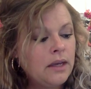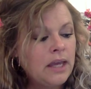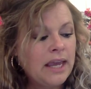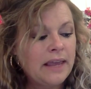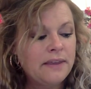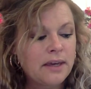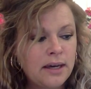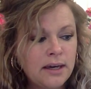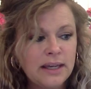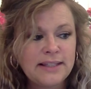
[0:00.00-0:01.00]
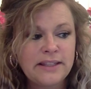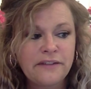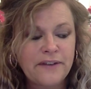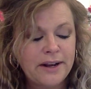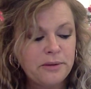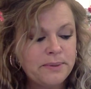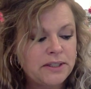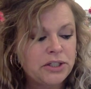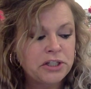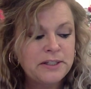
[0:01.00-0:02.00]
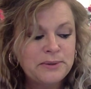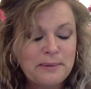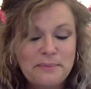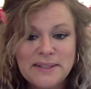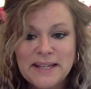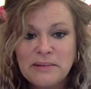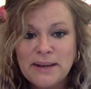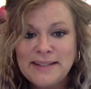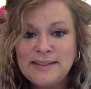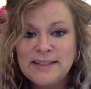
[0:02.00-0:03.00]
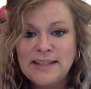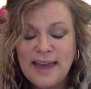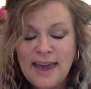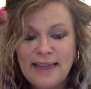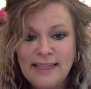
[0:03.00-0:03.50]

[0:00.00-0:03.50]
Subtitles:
and the K is in the final position, it's represented by CK,